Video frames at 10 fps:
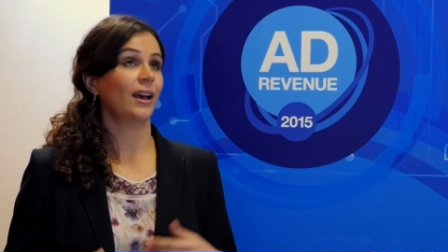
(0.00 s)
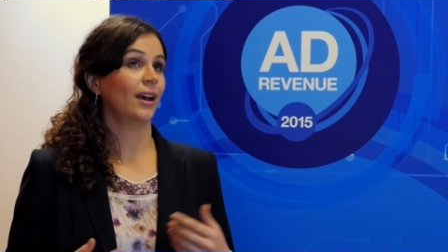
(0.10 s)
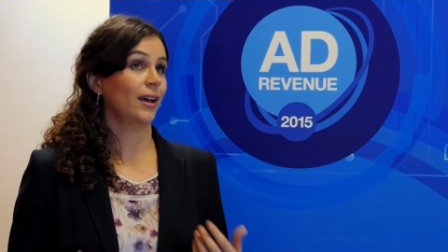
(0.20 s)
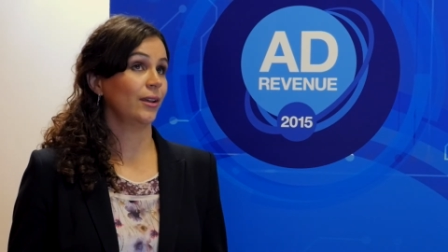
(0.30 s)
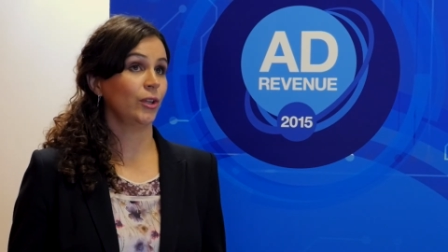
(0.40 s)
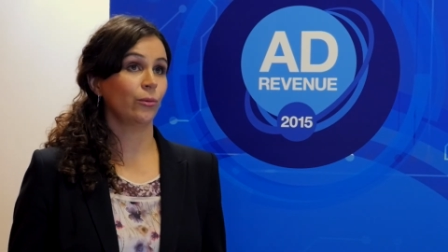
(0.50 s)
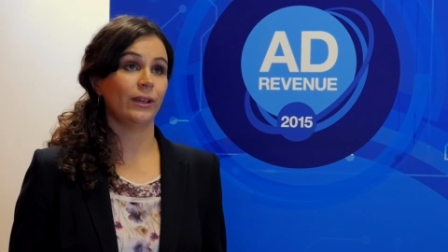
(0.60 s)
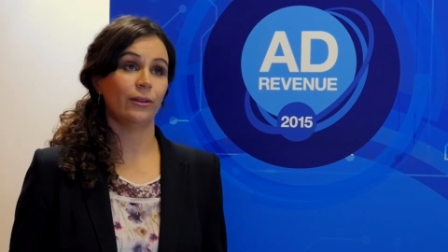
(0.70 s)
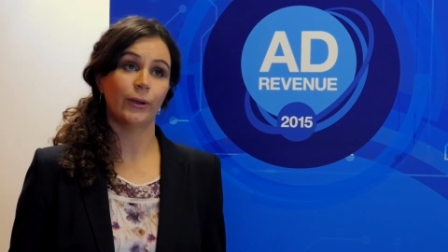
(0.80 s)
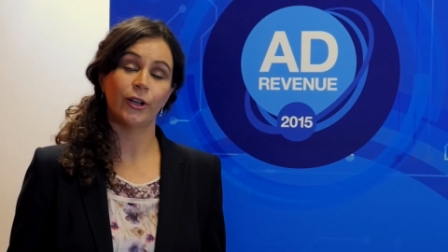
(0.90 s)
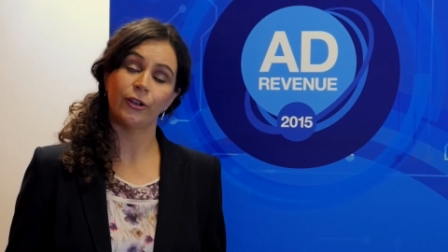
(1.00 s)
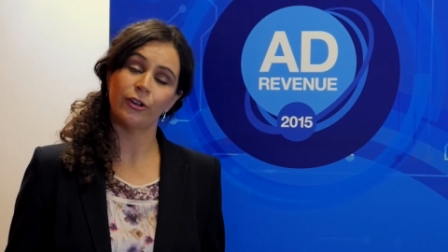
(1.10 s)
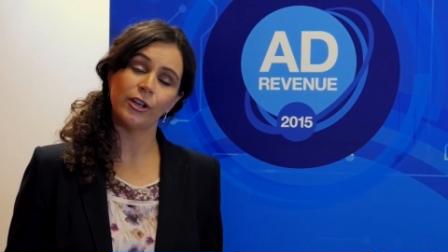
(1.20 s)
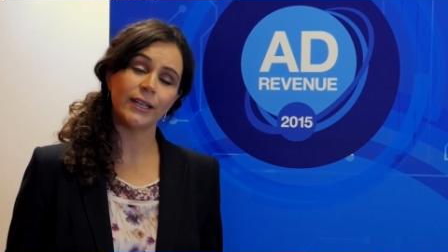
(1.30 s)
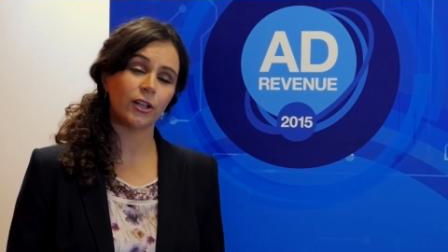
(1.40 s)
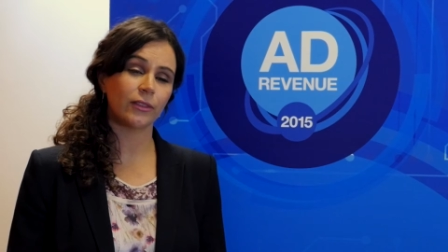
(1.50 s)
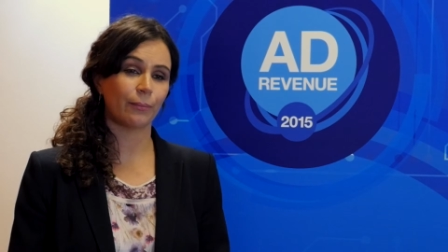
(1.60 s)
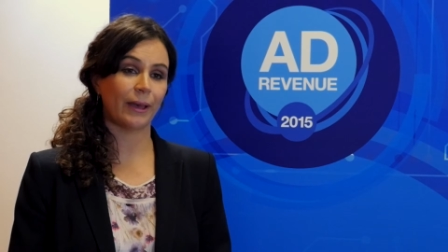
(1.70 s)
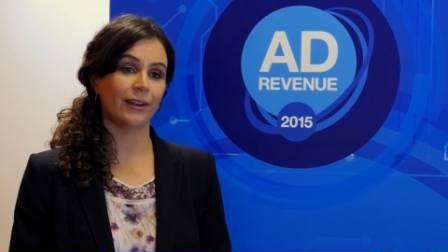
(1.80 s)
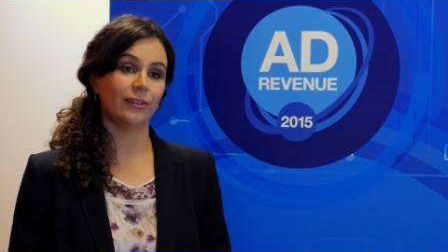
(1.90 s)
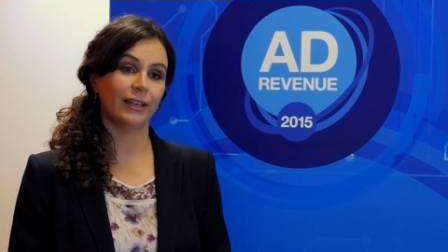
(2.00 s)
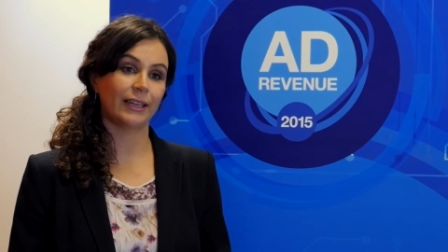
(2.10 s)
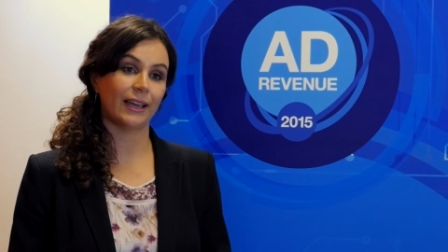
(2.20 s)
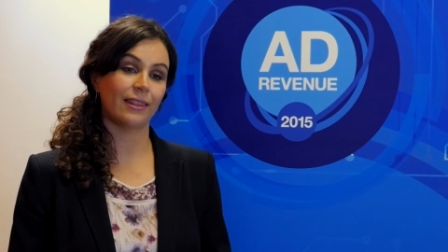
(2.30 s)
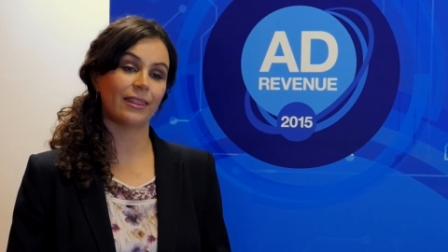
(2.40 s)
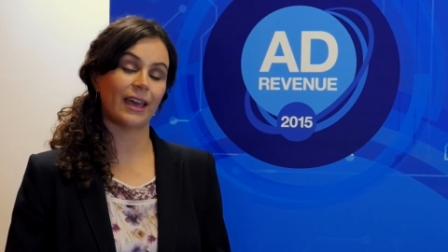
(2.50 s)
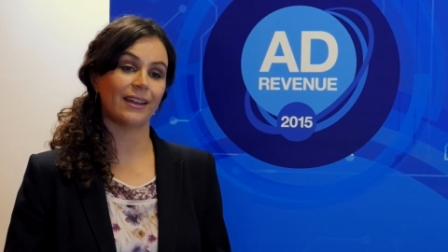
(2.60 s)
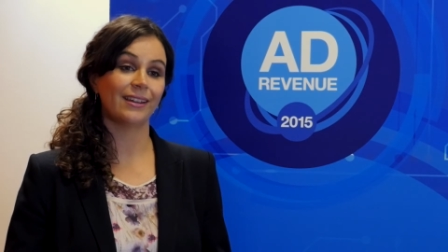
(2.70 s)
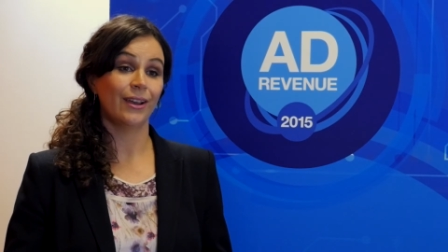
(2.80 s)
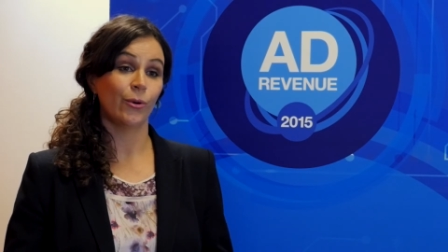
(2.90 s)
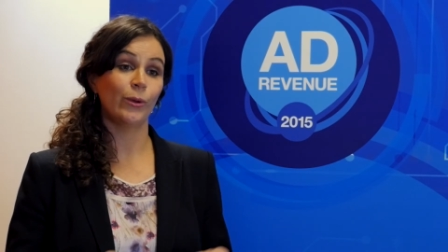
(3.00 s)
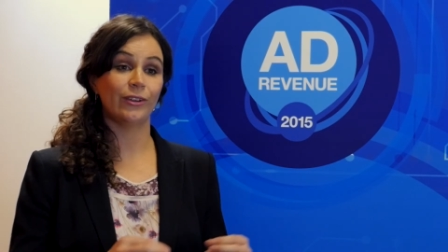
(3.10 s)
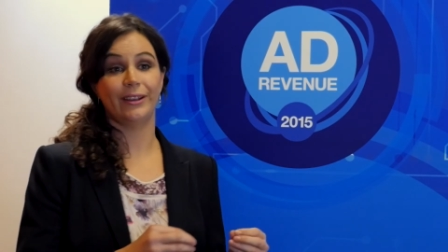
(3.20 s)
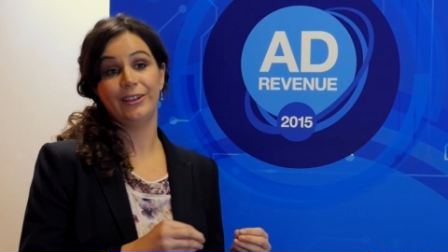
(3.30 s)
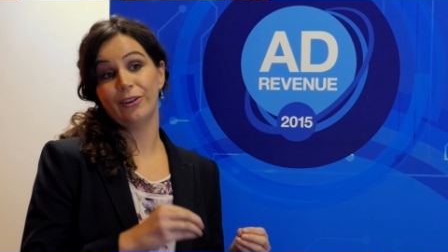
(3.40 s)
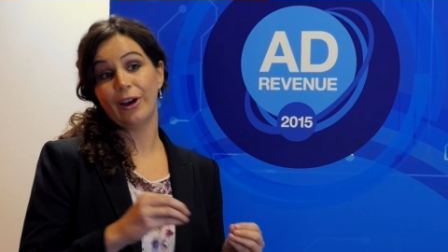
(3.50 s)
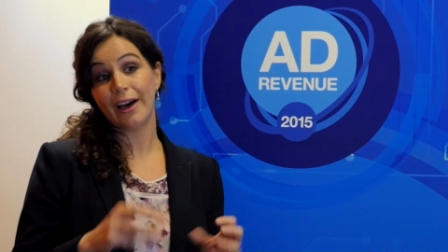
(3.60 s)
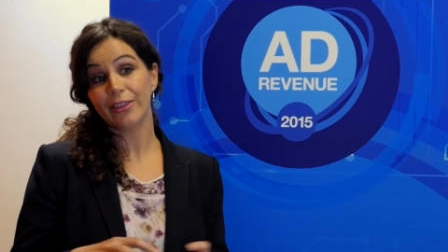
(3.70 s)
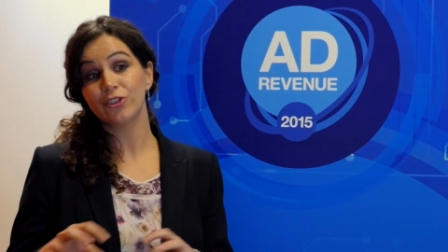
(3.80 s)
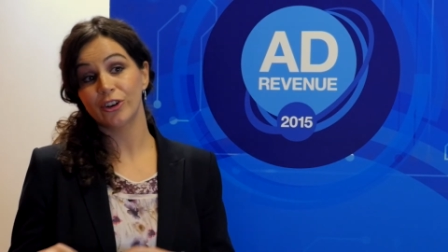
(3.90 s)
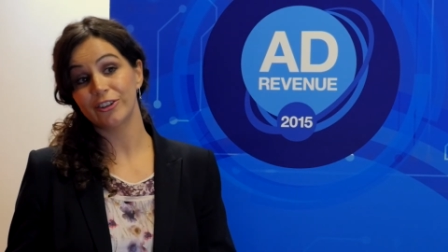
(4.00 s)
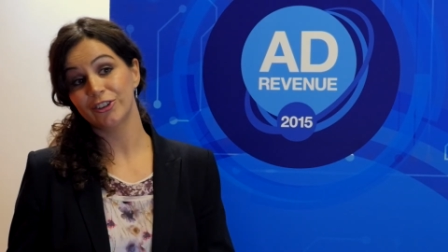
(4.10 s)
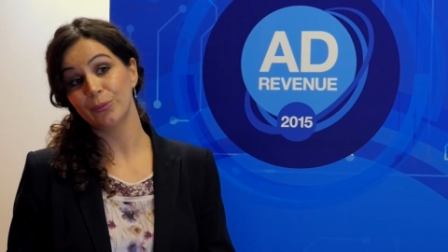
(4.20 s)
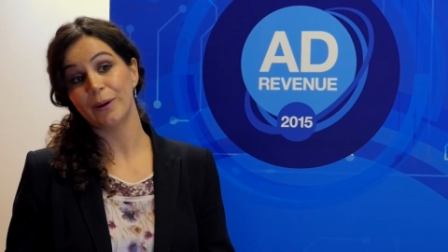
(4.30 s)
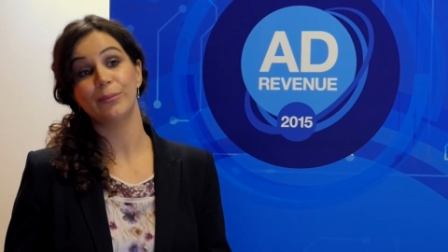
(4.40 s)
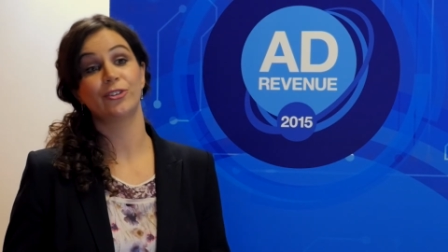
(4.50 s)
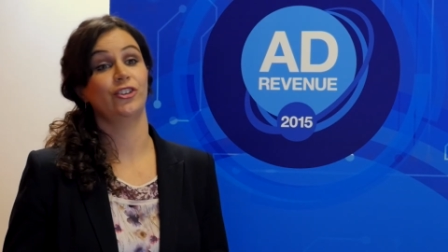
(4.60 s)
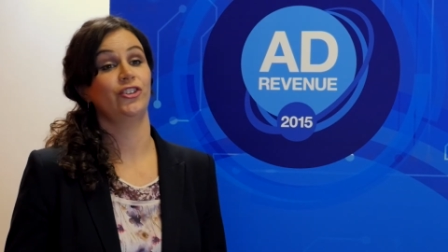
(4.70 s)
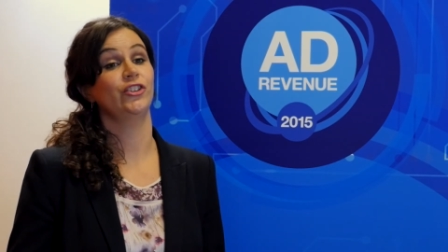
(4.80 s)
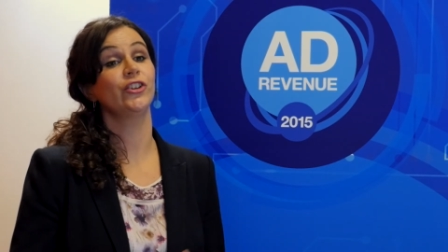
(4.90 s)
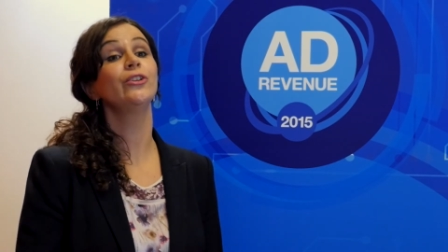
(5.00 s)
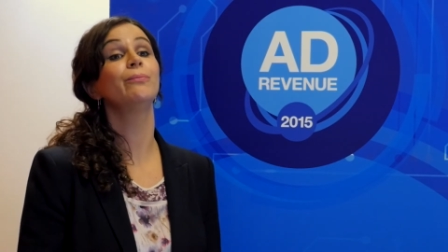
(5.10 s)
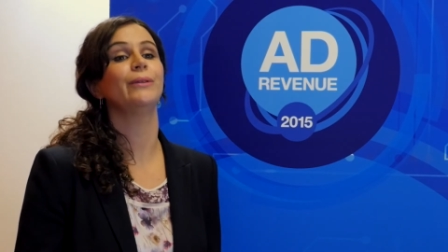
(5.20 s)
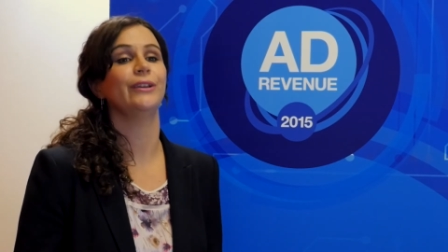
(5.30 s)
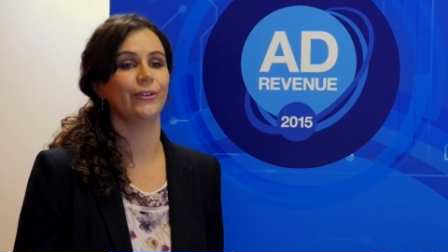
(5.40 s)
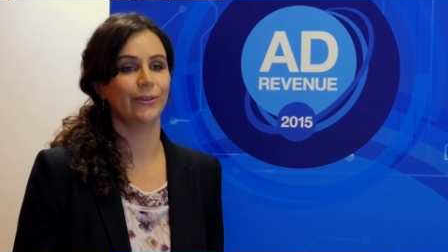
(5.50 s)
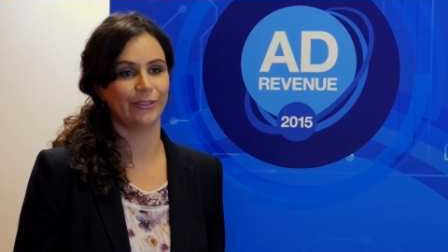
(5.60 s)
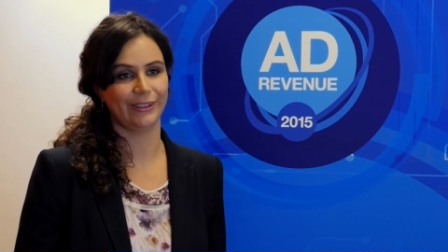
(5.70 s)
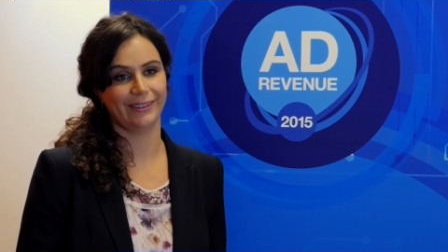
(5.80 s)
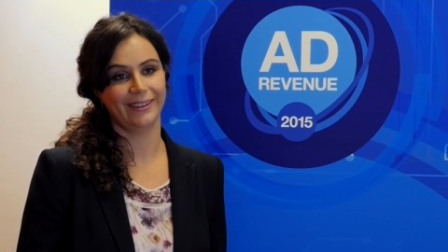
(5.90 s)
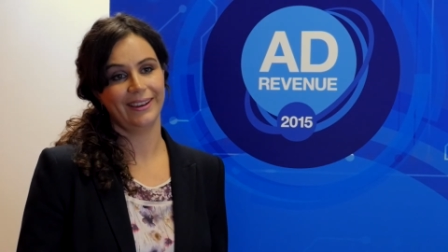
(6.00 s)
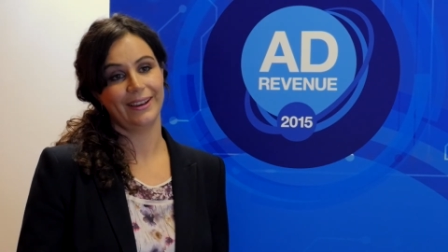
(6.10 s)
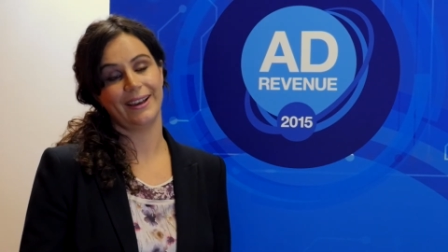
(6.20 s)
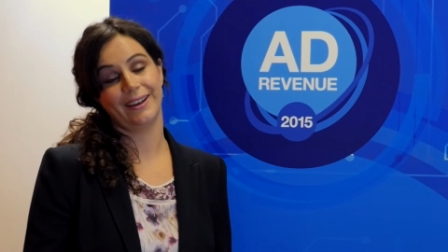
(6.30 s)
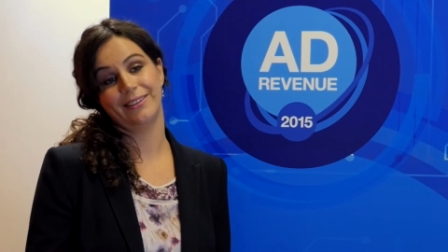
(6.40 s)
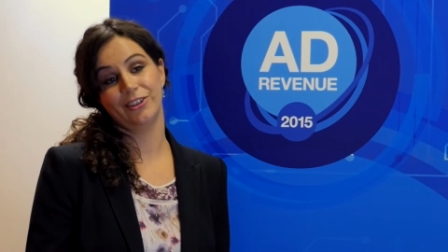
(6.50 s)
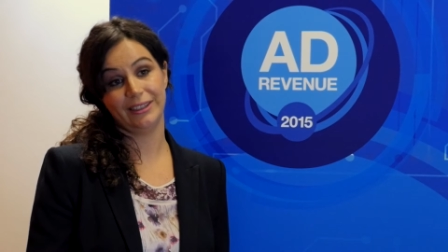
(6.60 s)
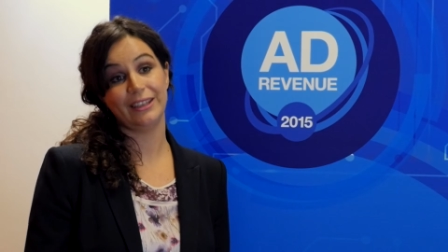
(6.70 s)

uh, you know, we, we heard earlier on the panel again that we, you know, other traditional publishers should be using uh, the,